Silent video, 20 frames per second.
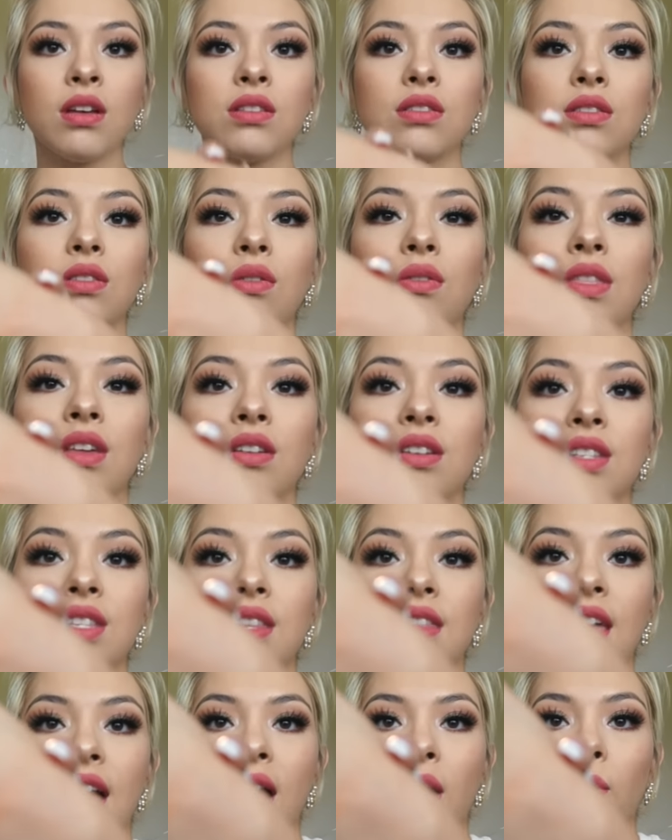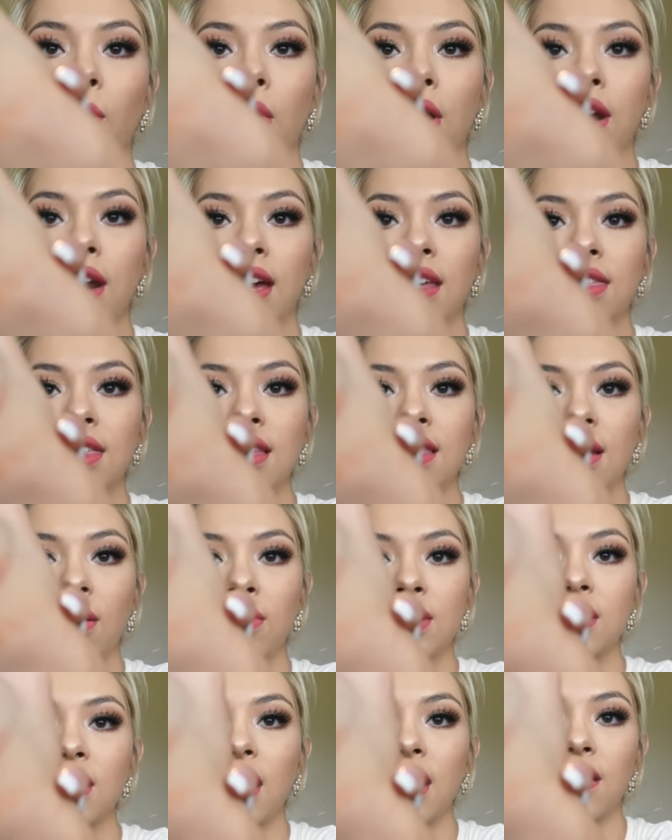So there's that one. I think that
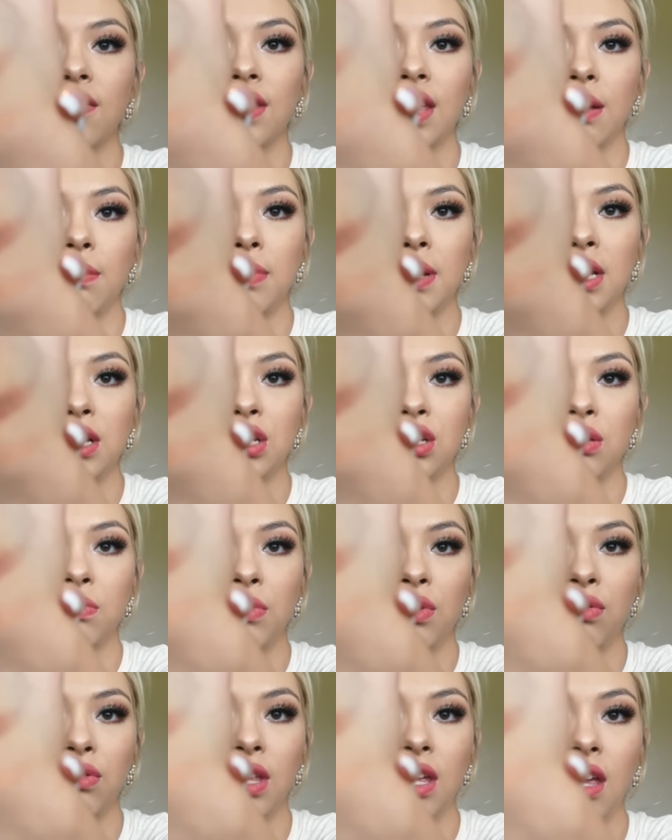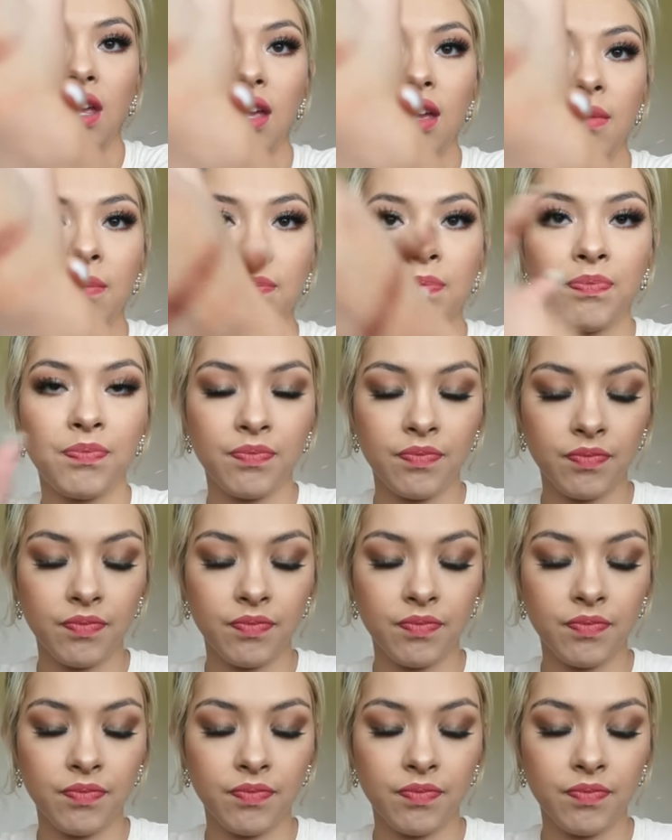one's kind of like peach smoothie.